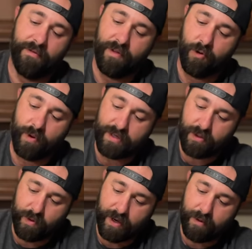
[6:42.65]
And the reason that
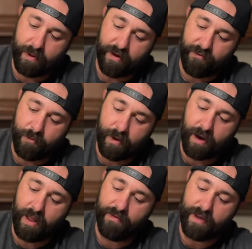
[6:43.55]
we didn't buy a full
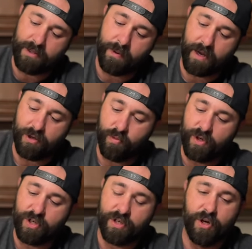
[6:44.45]
bottle of it is because we
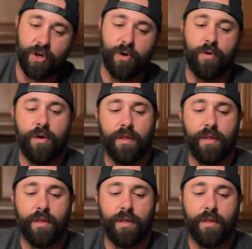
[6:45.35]
just knew